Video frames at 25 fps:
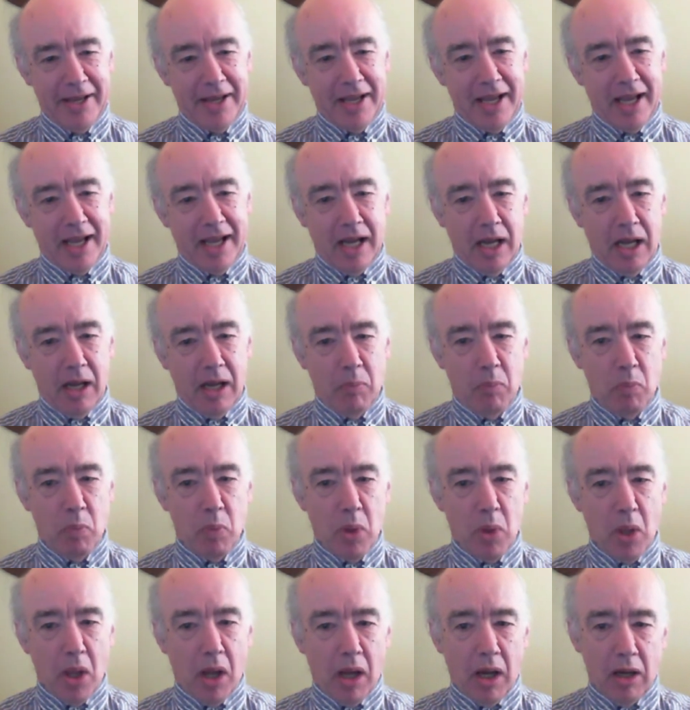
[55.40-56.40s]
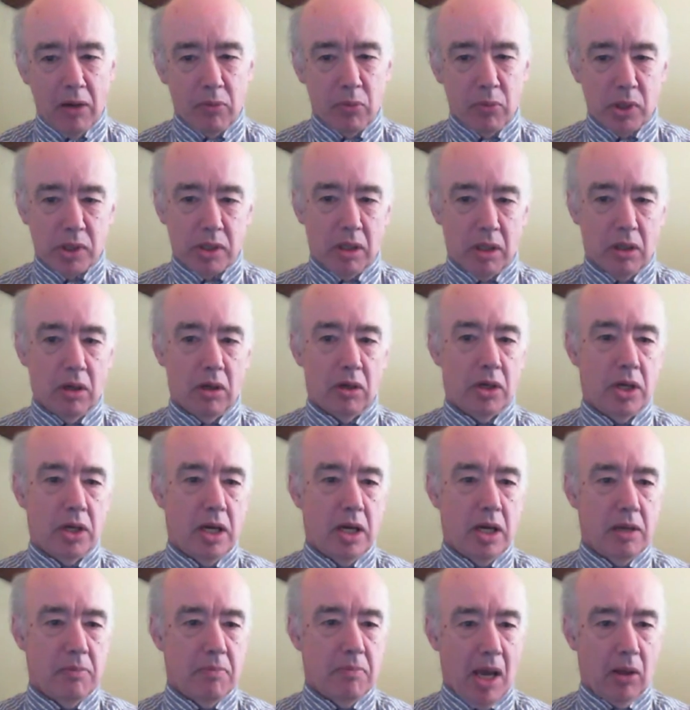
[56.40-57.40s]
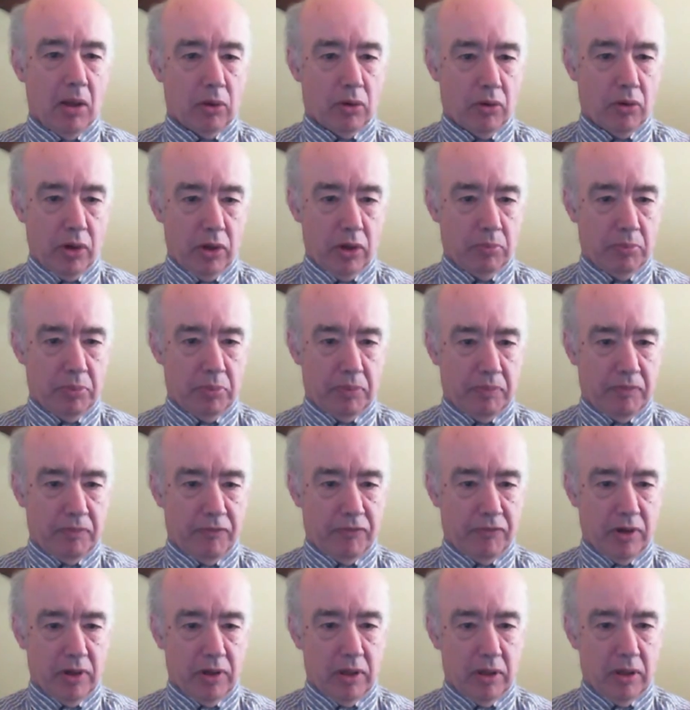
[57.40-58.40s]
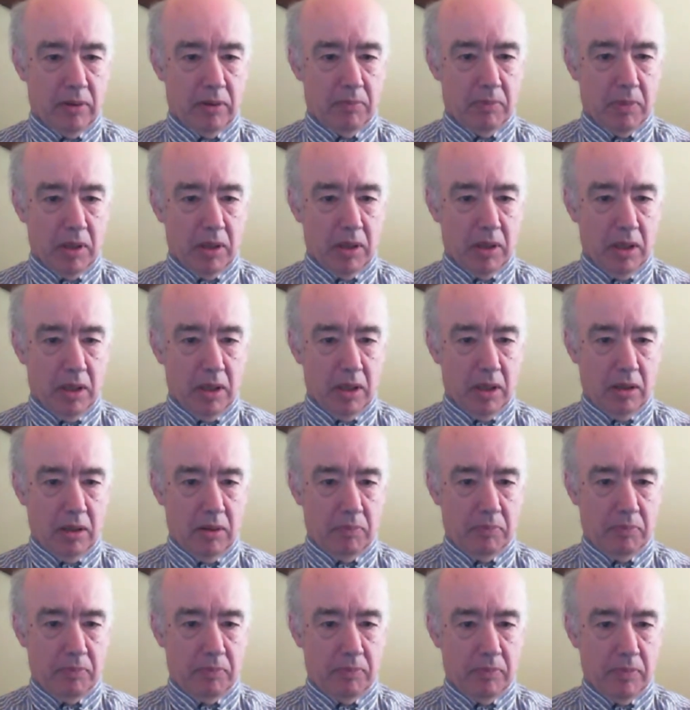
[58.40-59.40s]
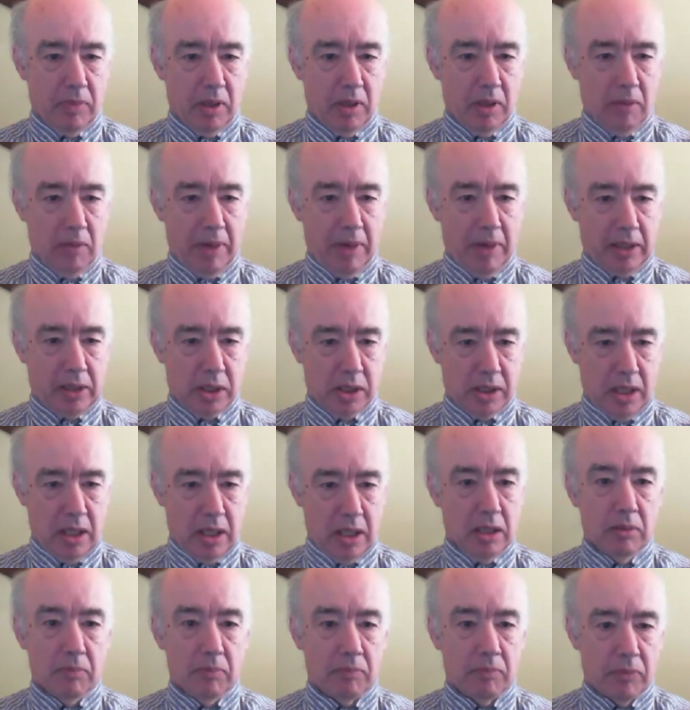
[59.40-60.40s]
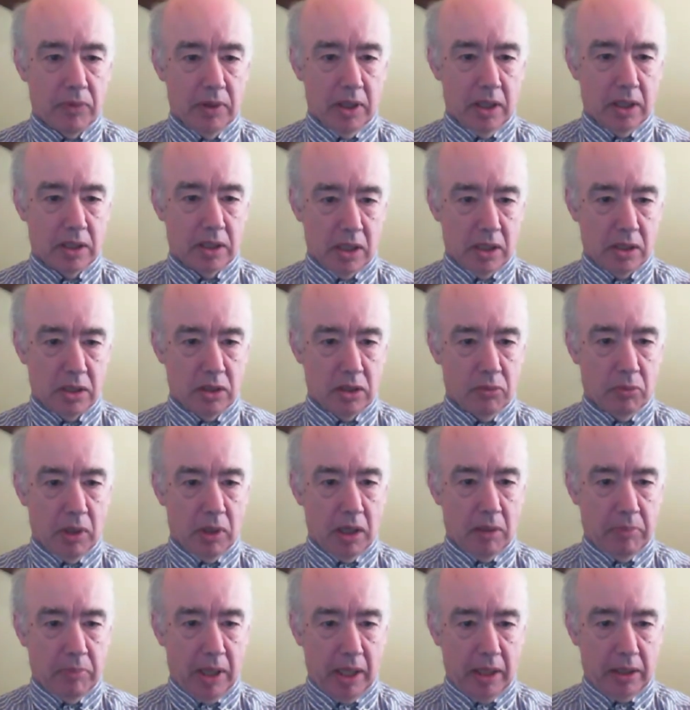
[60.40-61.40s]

I was on an email group from a magazine that existed a while back